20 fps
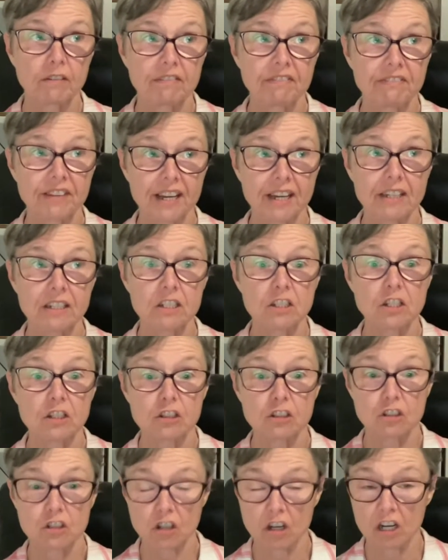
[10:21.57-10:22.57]
fed to
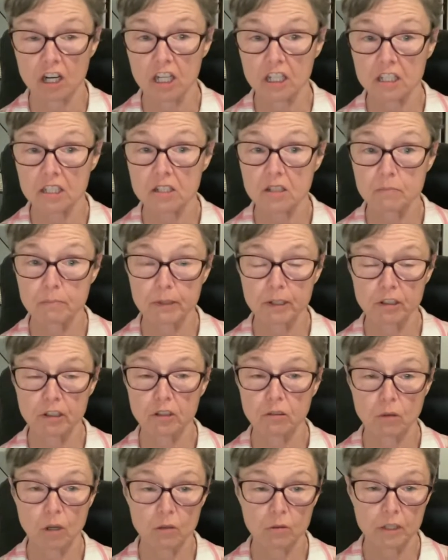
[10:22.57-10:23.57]
the dogs,
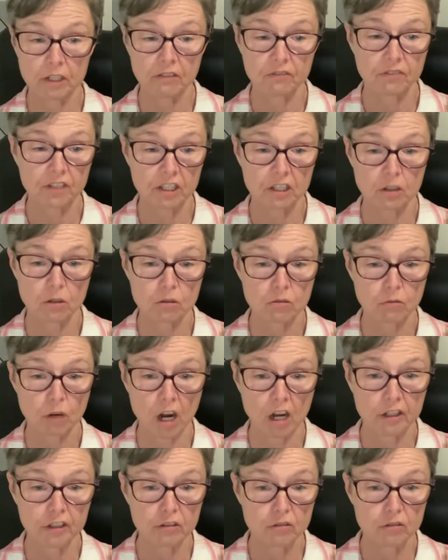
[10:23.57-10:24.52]
but you only feed those raw.